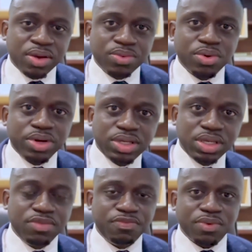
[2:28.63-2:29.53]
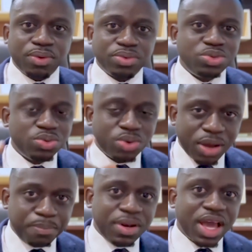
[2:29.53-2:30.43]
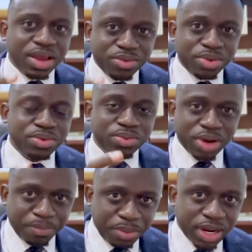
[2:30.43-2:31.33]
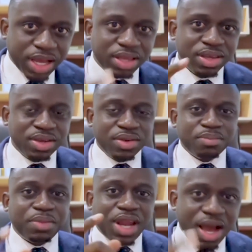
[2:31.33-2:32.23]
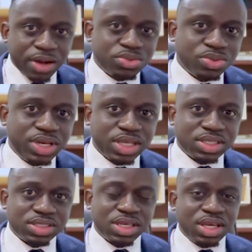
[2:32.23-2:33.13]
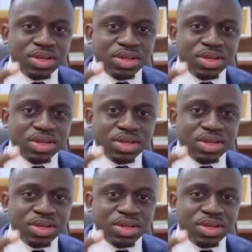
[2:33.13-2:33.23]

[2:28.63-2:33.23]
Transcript: going in for. You apply, know you apply, but how to get it.